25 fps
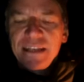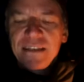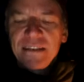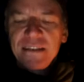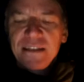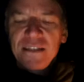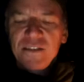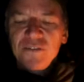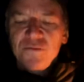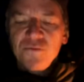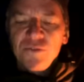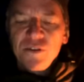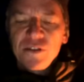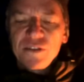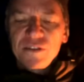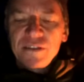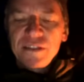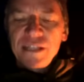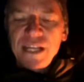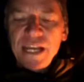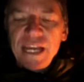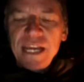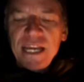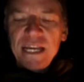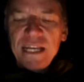This was
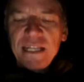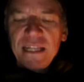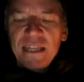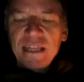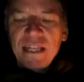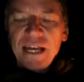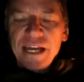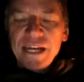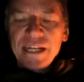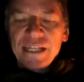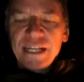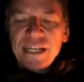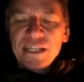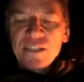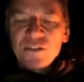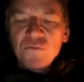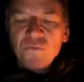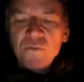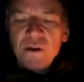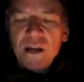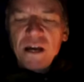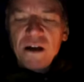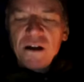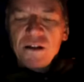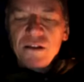daylight as
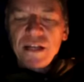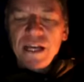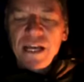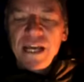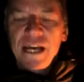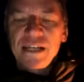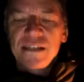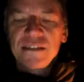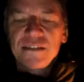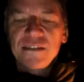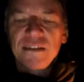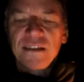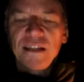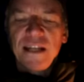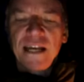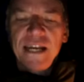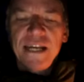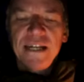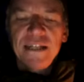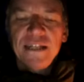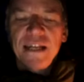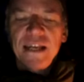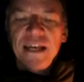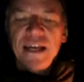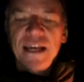well as
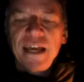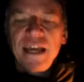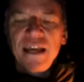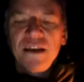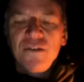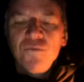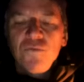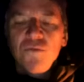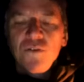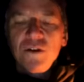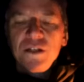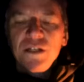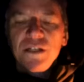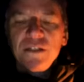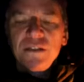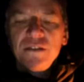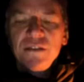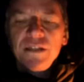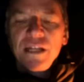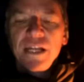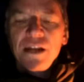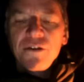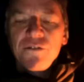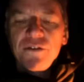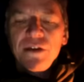light a wooded
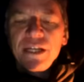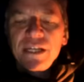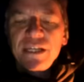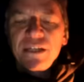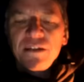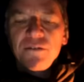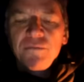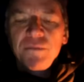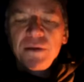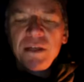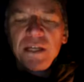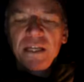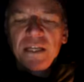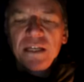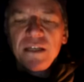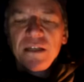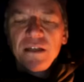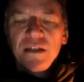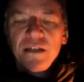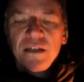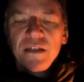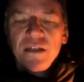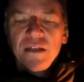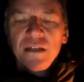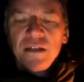area can be.
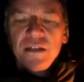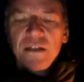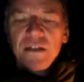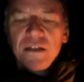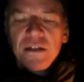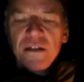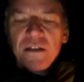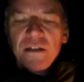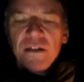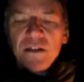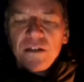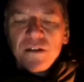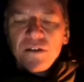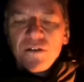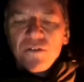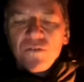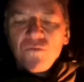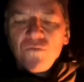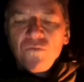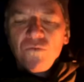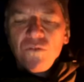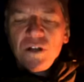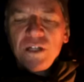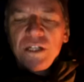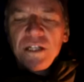
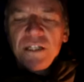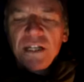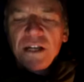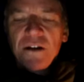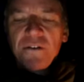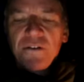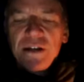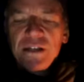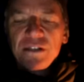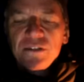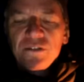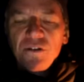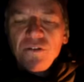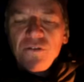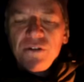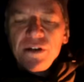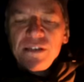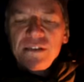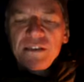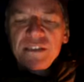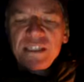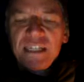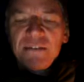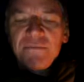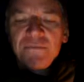Wooded areas
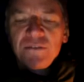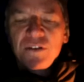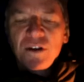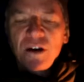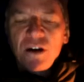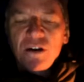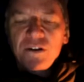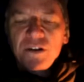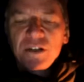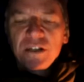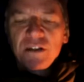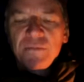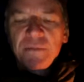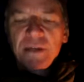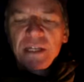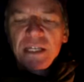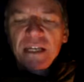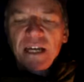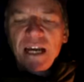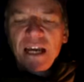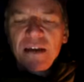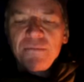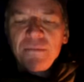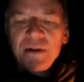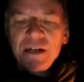always seem darker to
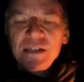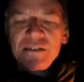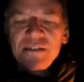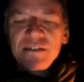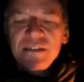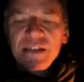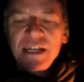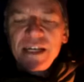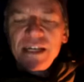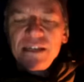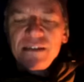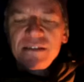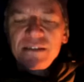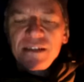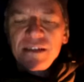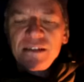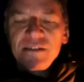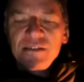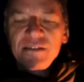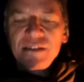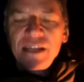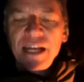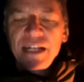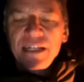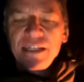me. I must say,
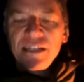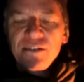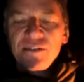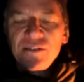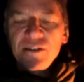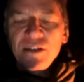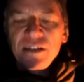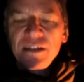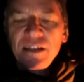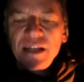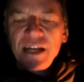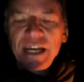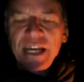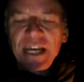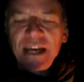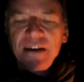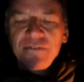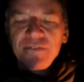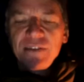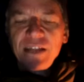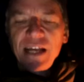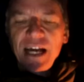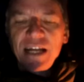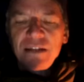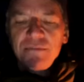since that incident, I
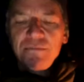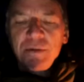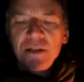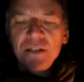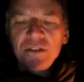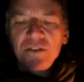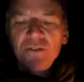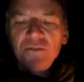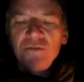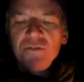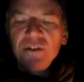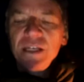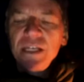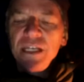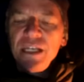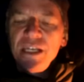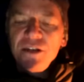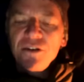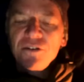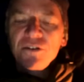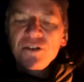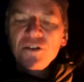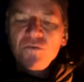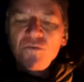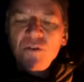have not been too
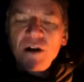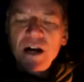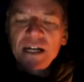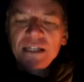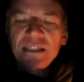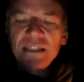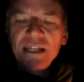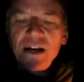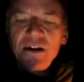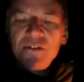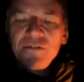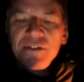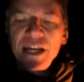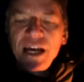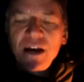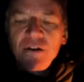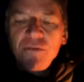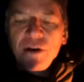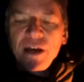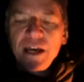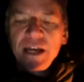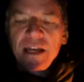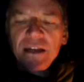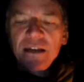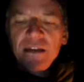eager to walk down that
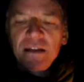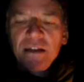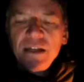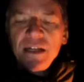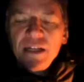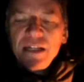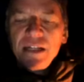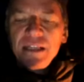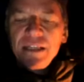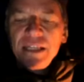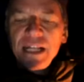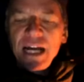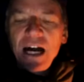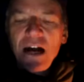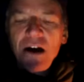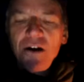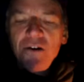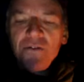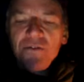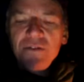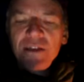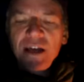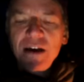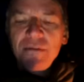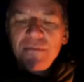way.
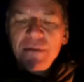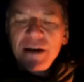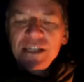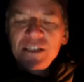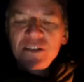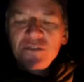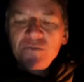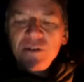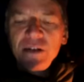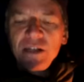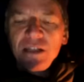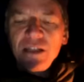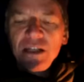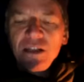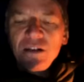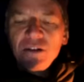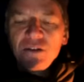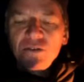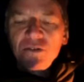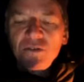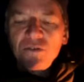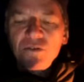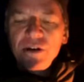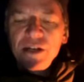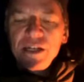Now that my sweet little
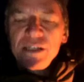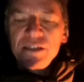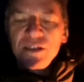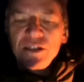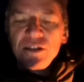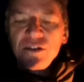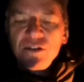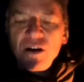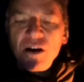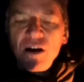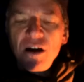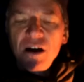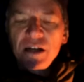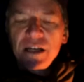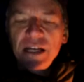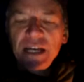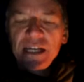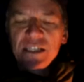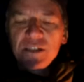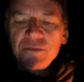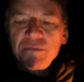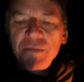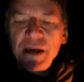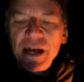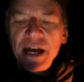crazy dog
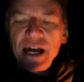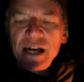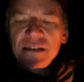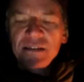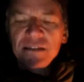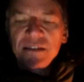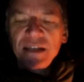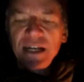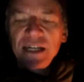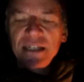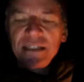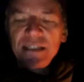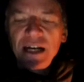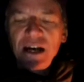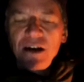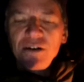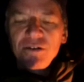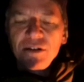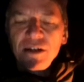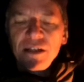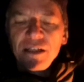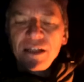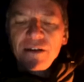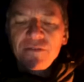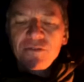has passed, I
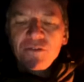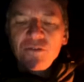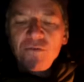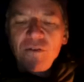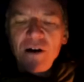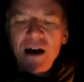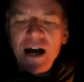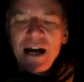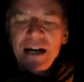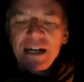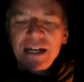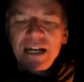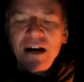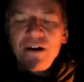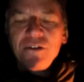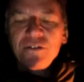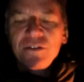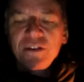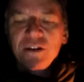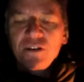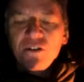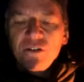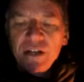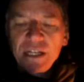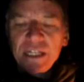doubt I'll ever walk
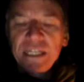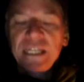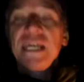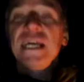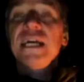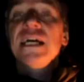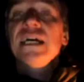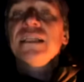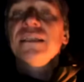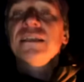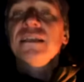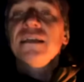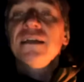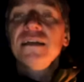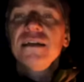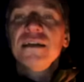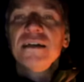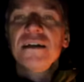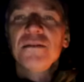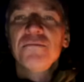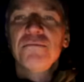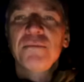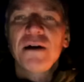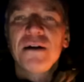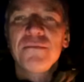out there again
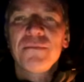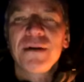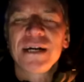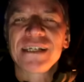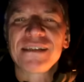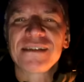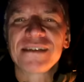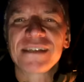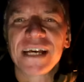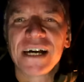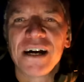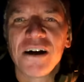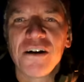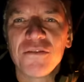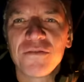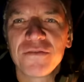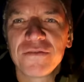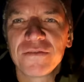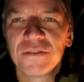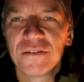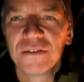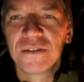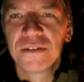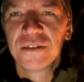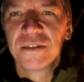by
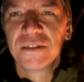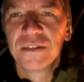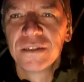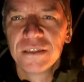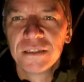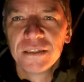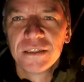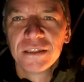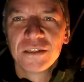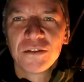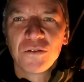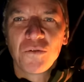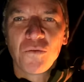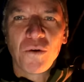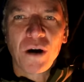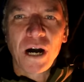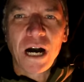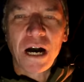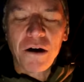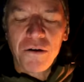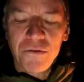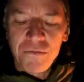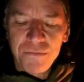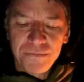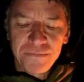myself.
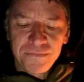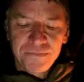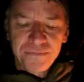Wow.